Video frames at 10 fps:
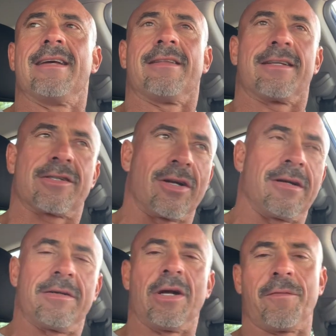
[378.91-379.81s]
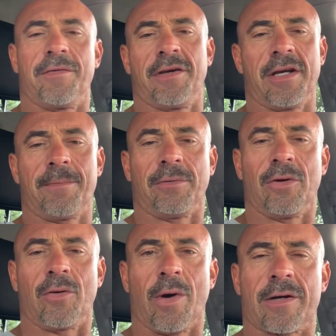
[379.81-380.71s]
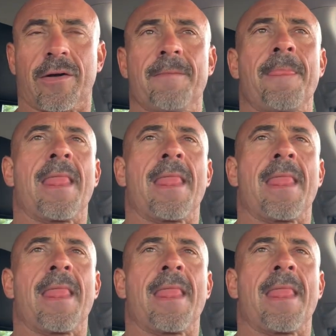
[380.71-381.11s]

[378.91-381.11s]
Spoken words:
that's going to, fill you up a little quicker.